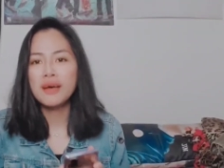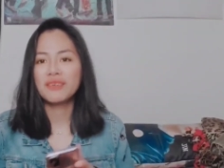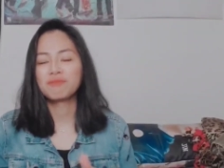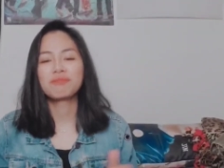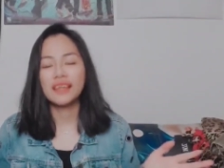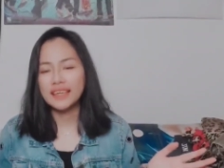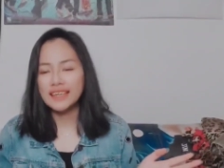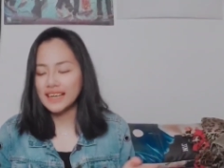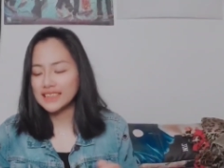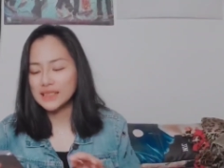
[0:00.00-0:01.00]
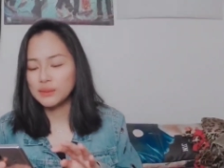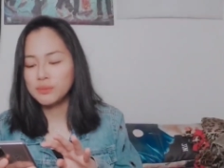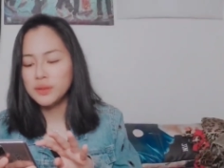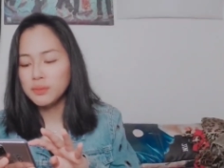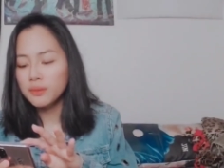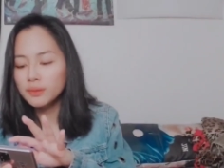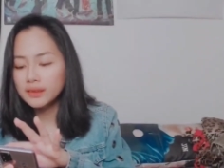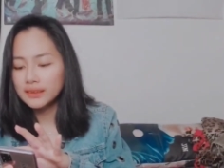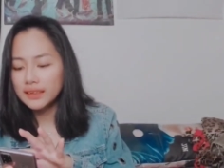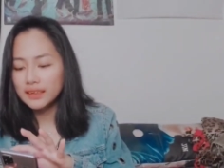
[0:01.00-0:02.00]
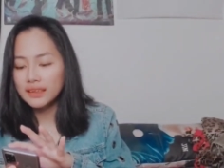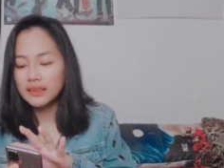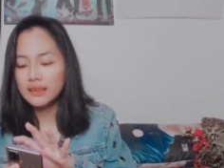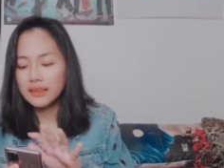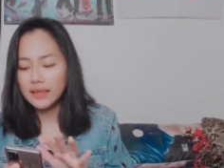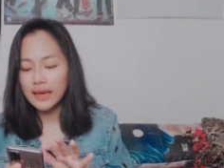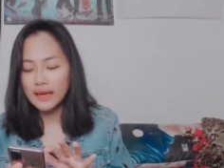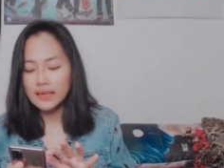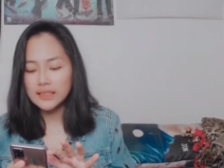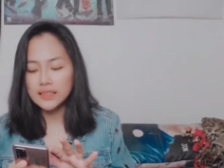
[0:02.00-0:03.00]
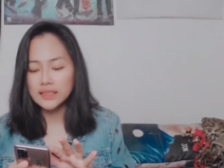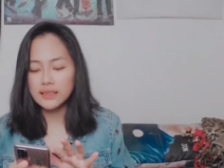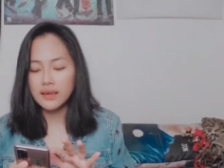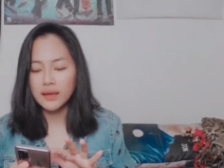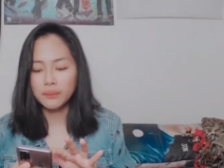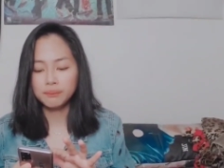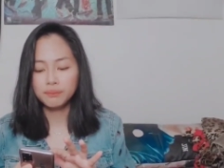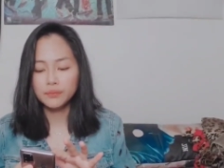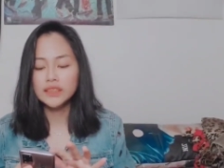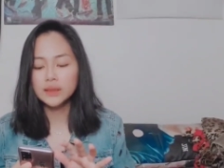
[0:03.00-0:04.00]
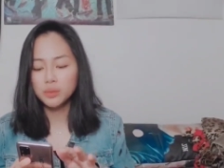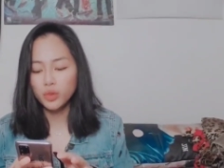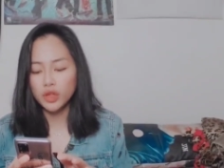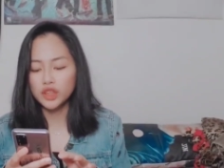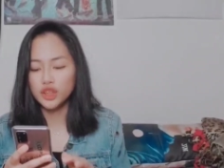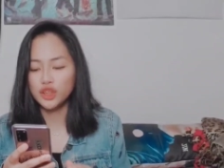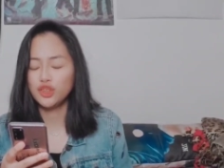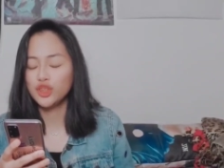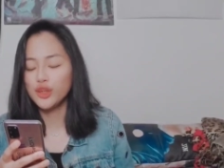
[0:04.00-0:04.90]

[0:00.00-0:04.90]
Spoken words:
But yeah, so people did ask some questions.